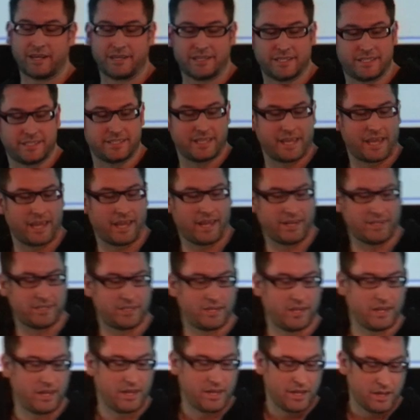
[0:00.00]

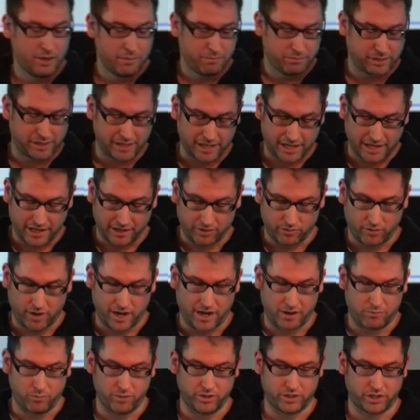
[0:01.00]
understand playing
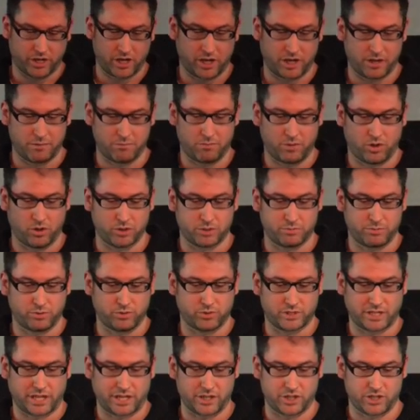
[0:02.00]
around with the kind of
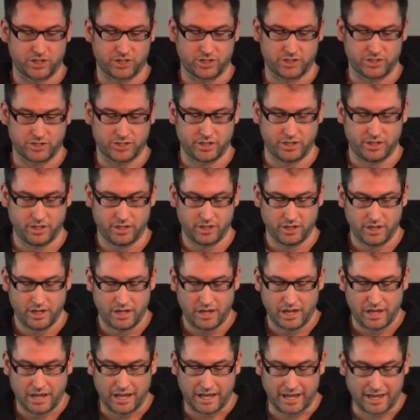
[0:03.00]
multiple touches
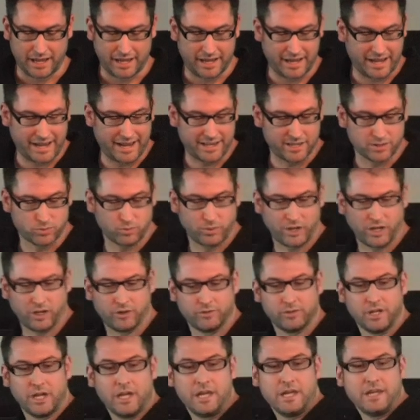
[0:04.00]
as
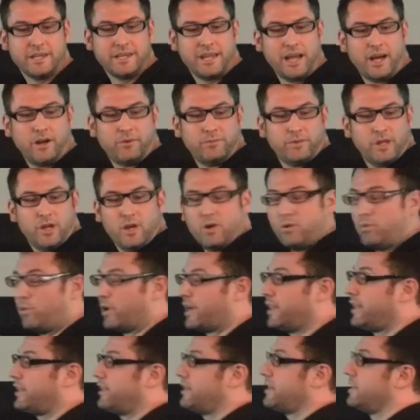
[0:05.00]
well. Now,
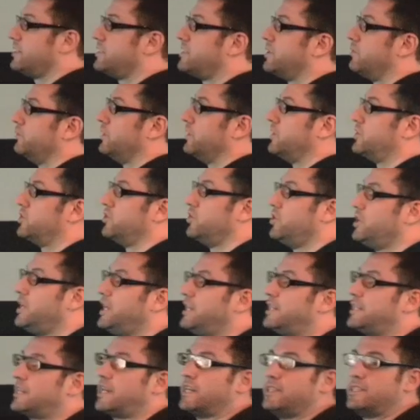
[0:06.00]
one of the things that we do
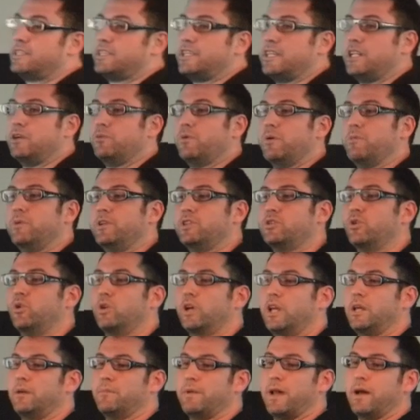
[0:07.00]
need to consider when we're
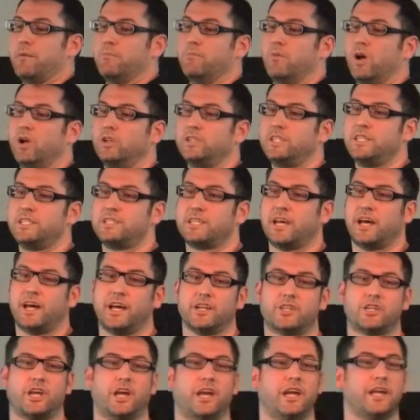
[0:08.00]
talking about
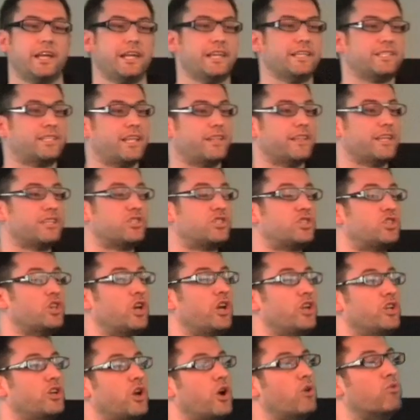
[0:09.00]
multi-touch is that there's
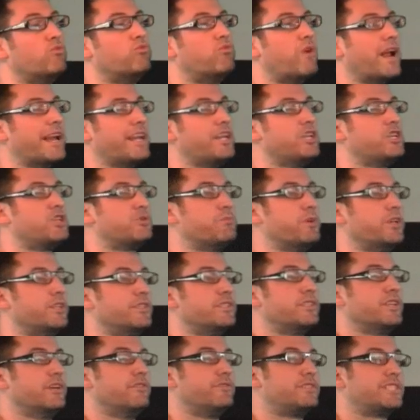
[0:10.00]
certain
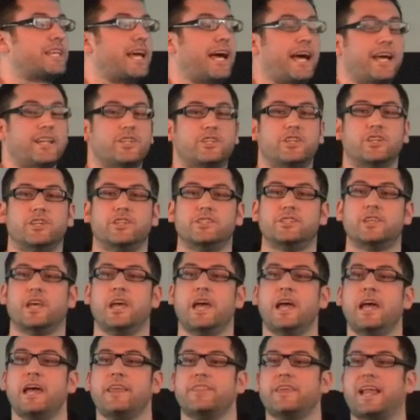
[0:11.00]
arrangements of touches
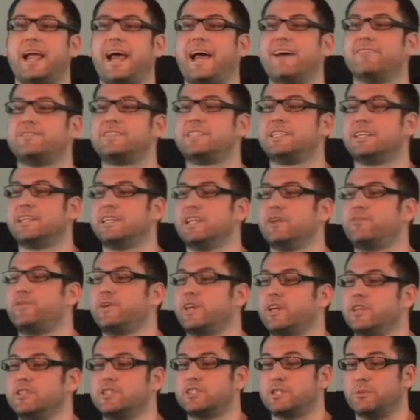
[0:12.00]
that have
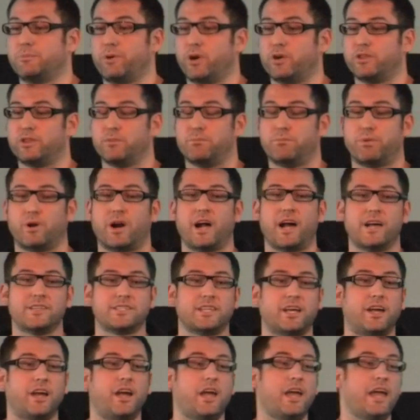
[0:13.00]
significance to both the
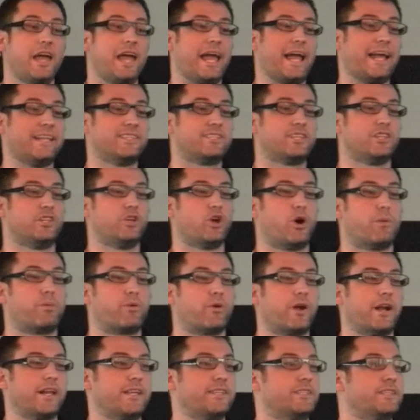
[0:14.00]
browser and to the
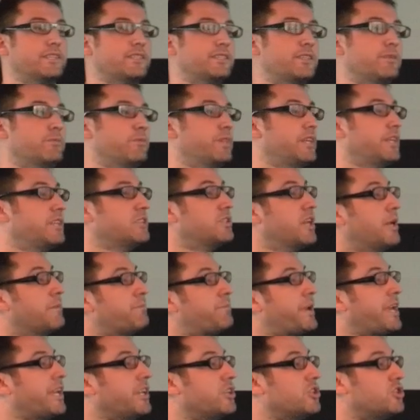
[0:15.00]
operating system. Things
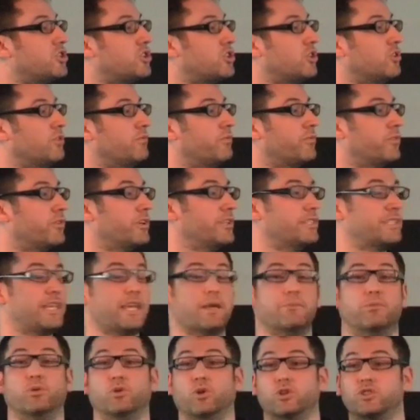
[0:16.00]
like pinch zoom, for
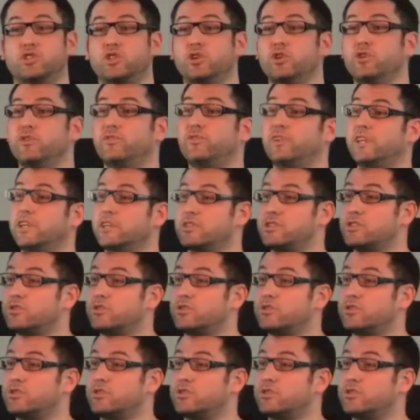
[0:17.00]
example, or 2-finger